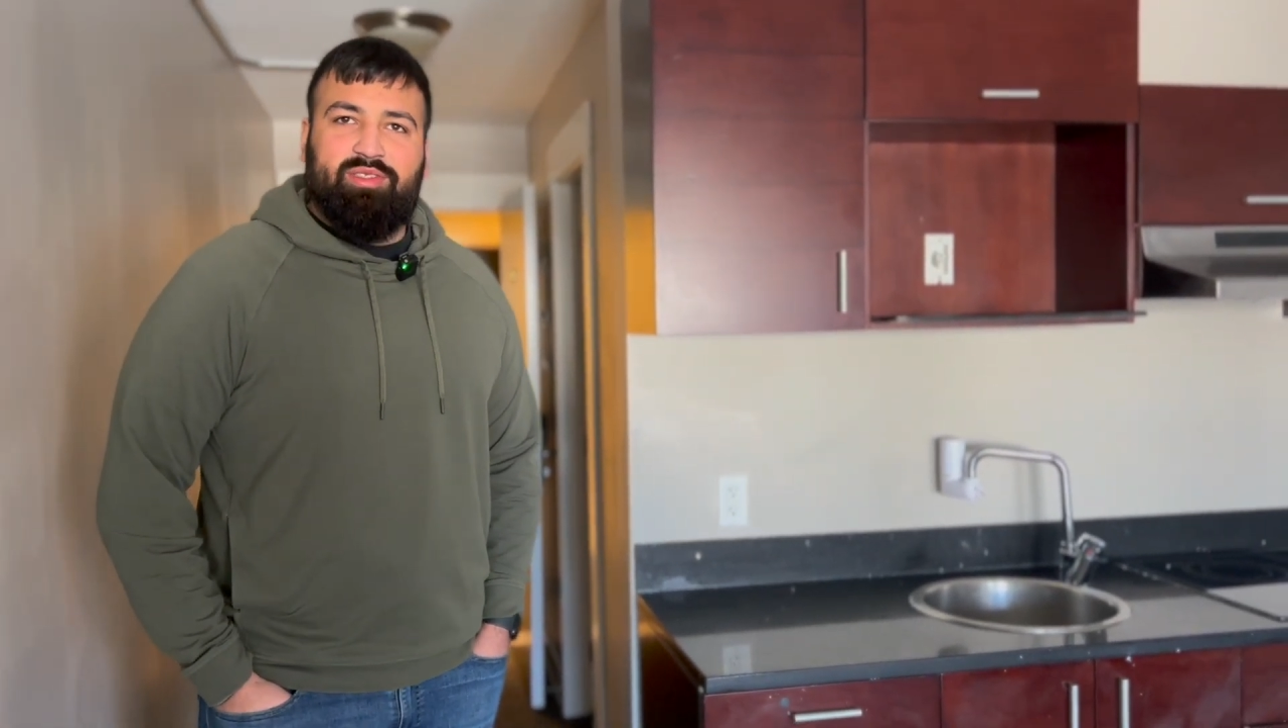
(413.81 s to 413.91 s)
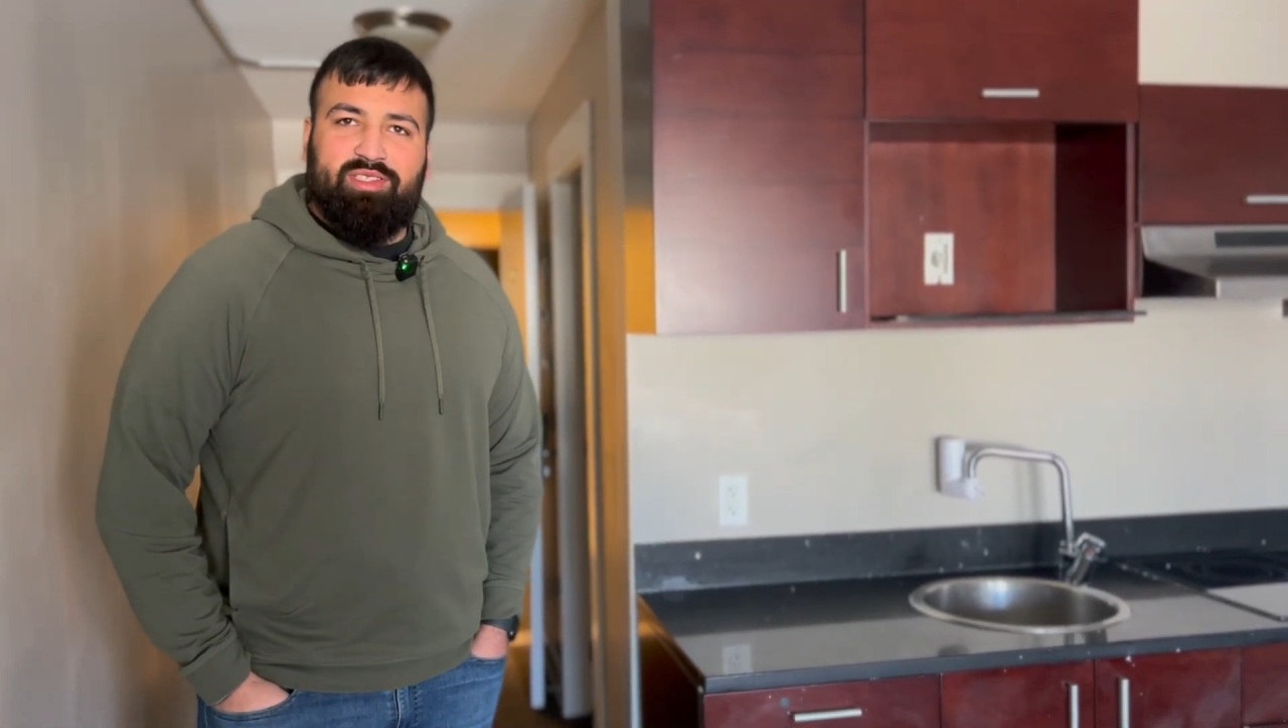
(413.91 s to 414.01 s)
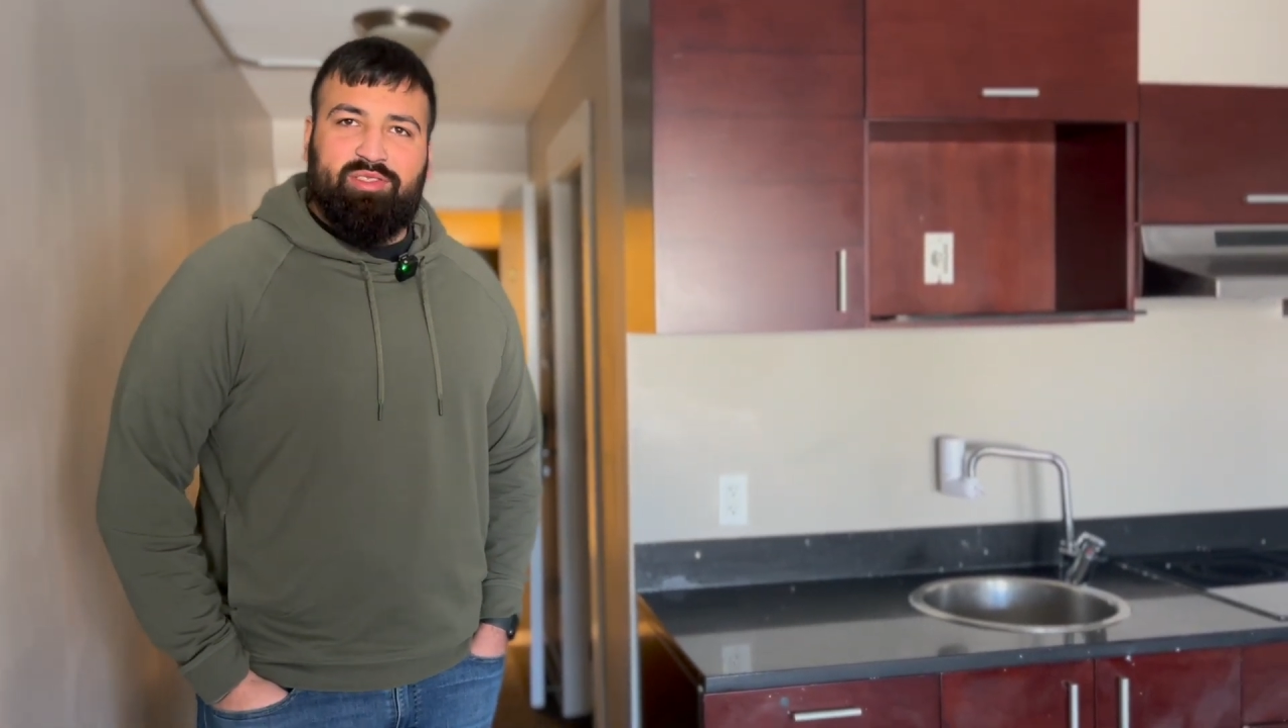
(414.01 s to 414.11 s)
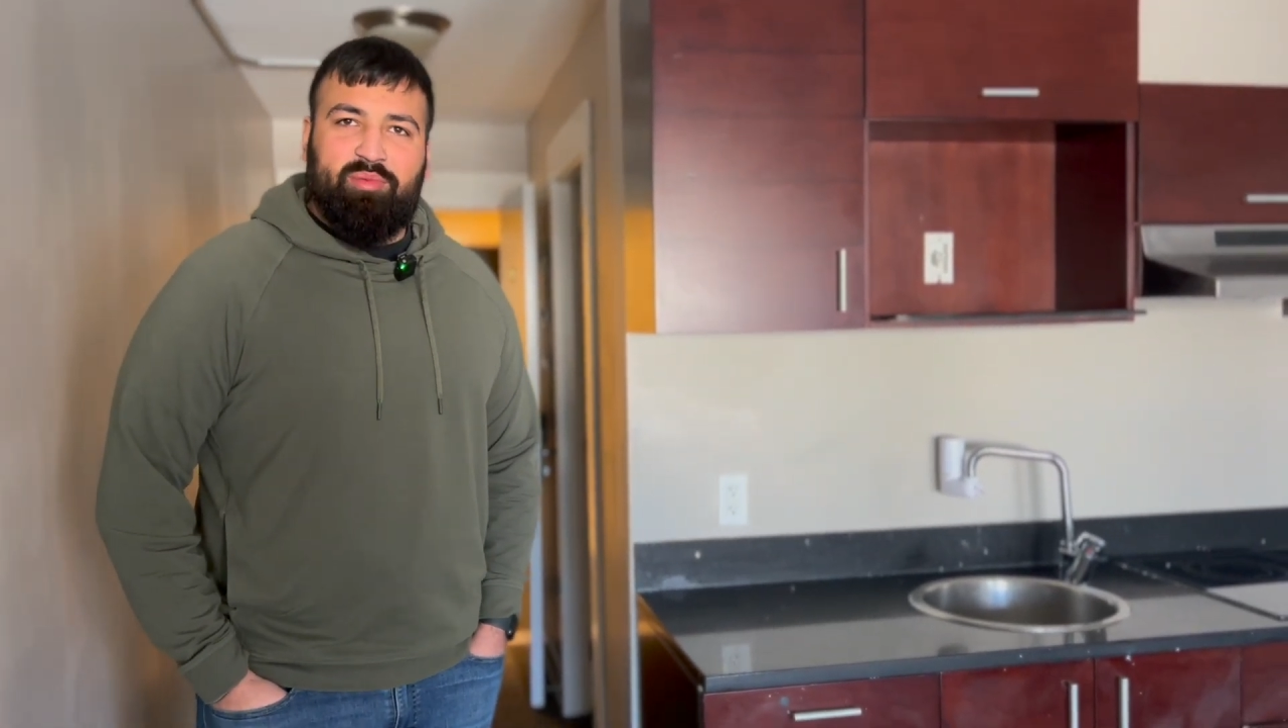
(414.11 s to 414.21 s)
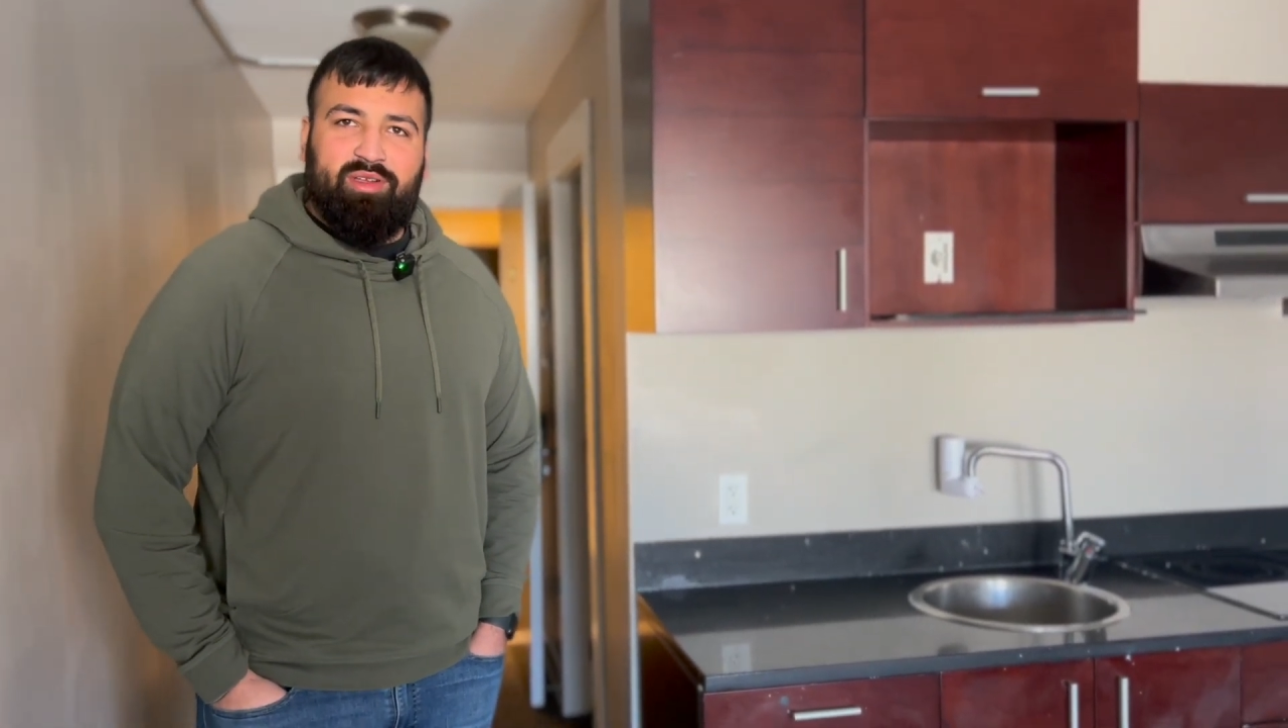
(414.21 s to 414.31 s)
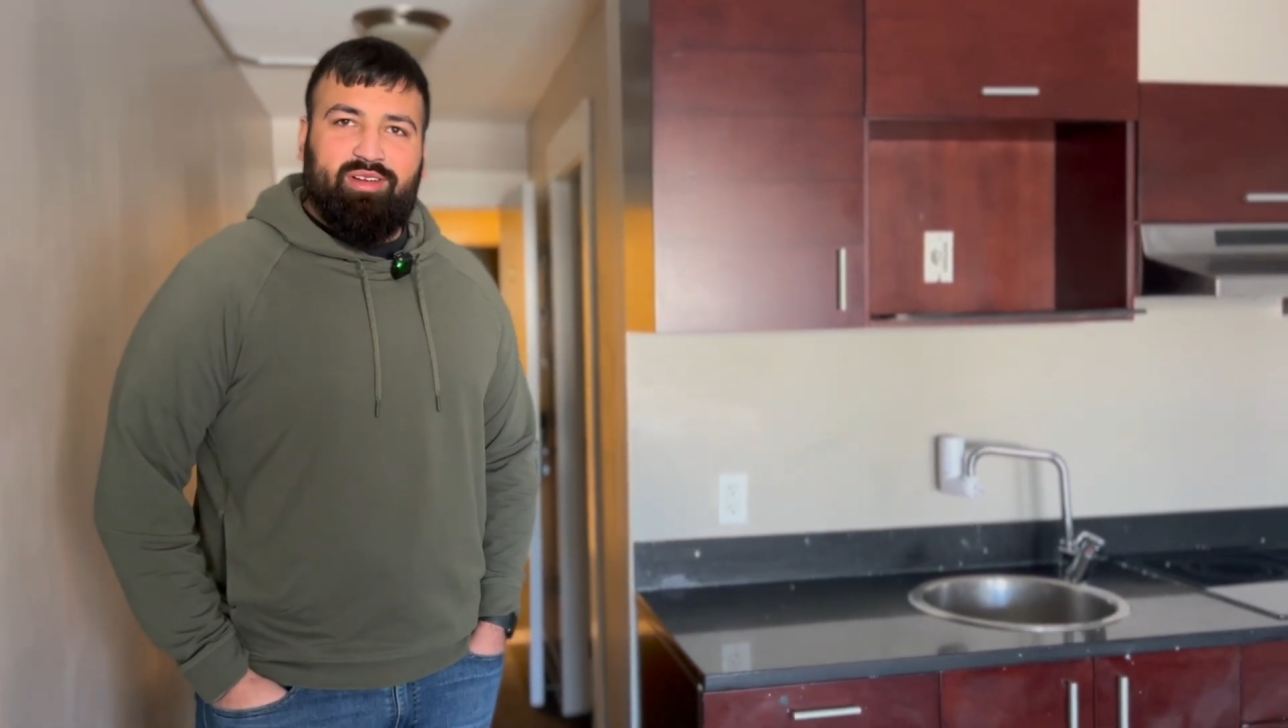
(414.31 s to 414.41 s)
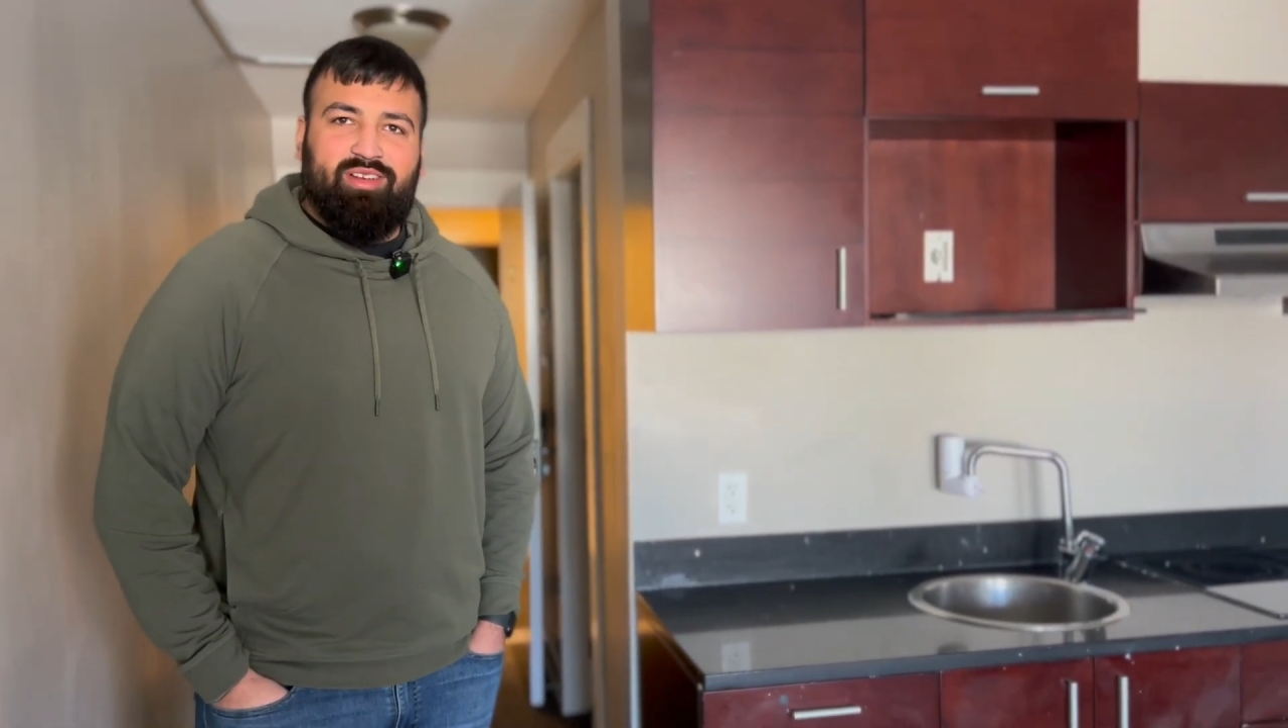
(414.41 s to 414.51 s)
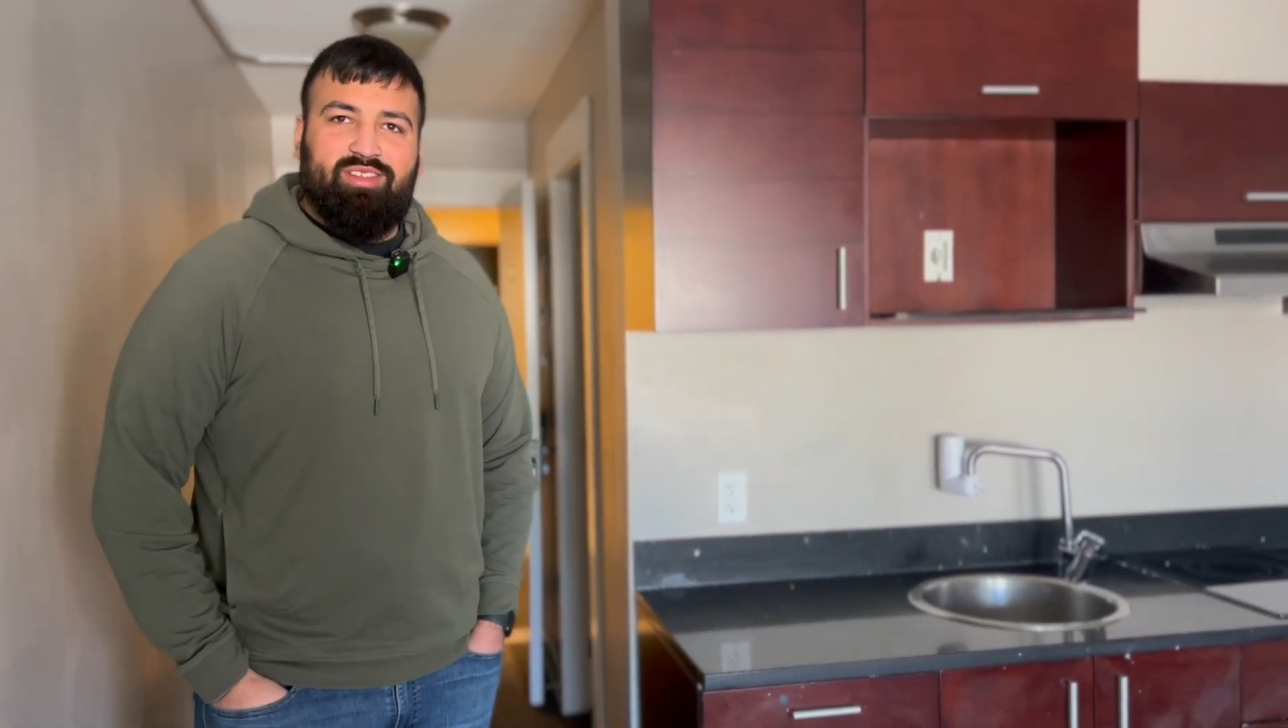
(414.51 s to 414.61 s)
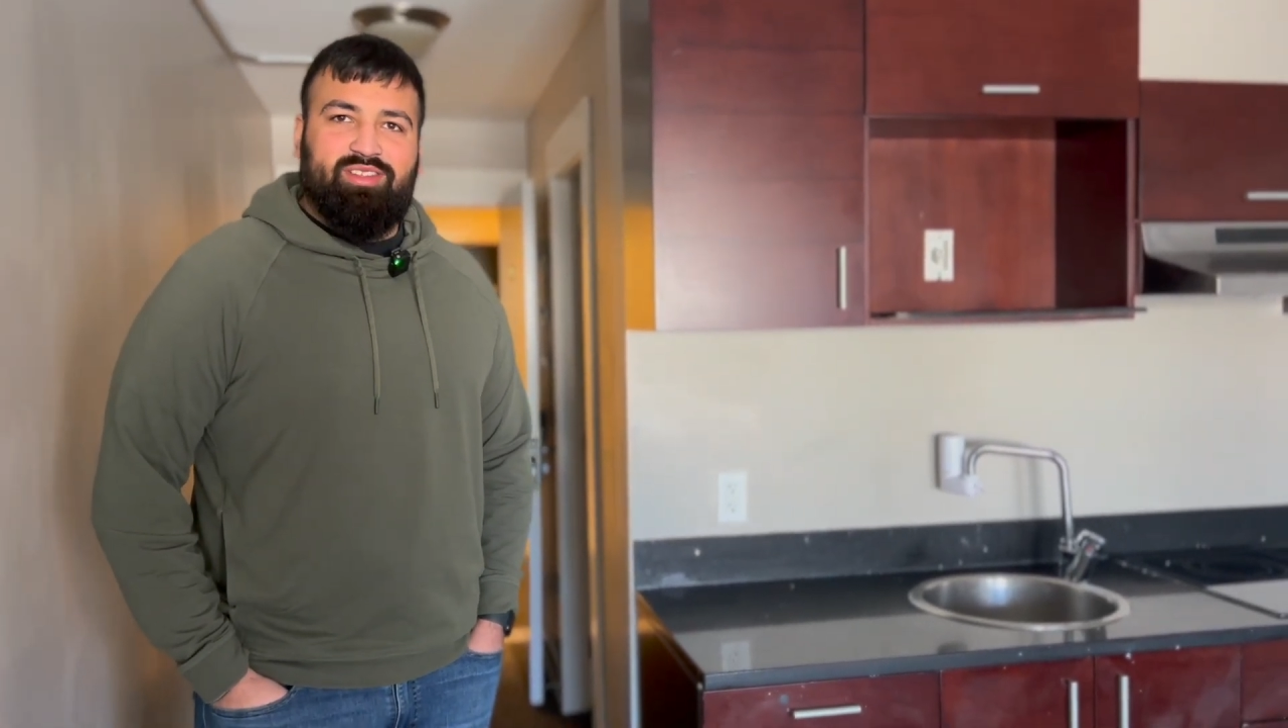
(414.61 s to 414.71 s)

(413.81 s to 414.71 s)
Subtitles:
disappear,